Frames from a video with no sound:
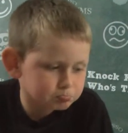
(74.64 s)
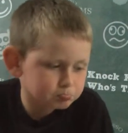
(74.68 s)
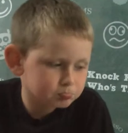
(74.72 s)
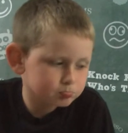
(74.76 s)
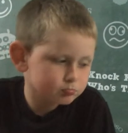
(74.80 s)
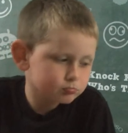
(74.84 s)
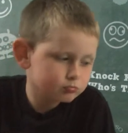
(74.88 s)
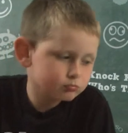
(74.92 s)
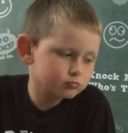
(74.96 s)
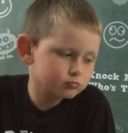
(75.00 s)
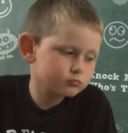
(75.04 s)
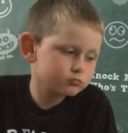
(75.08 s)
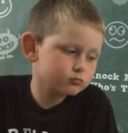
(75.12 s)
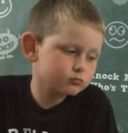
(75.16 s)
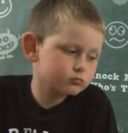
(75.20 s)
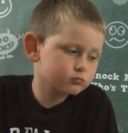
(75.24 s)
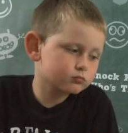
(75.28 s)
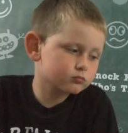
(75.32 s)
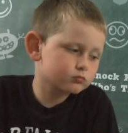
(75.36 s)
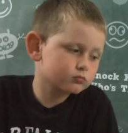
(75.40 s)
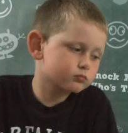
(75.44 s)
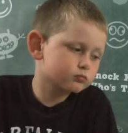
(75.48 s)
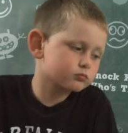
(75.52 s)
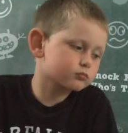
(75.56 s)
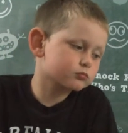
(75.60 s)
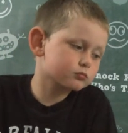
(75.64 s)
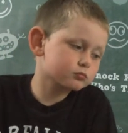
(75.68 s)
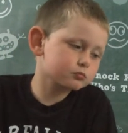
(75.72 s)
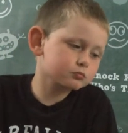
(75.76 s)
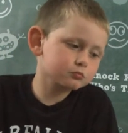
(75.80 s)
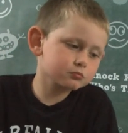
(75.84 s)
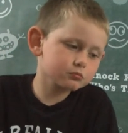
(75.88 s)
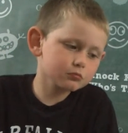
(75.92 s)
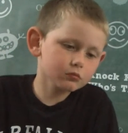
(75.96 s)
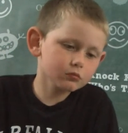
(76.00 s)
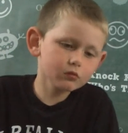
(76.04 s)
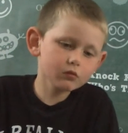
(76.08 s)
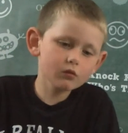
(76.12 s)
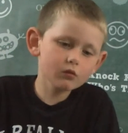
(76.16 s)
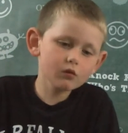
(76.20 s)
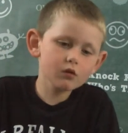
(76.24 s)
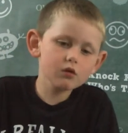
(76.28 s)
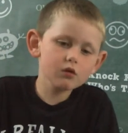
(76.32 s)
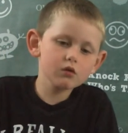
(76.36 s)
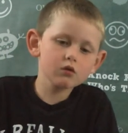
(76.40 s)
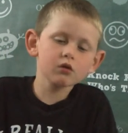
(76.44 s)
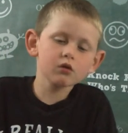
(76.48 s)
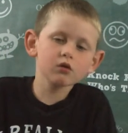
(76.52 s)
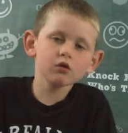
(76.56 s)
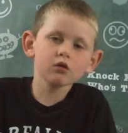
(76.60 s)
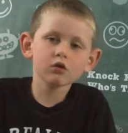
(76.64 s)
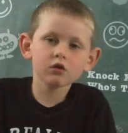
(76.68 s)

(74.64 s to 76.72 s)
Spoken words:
(silence)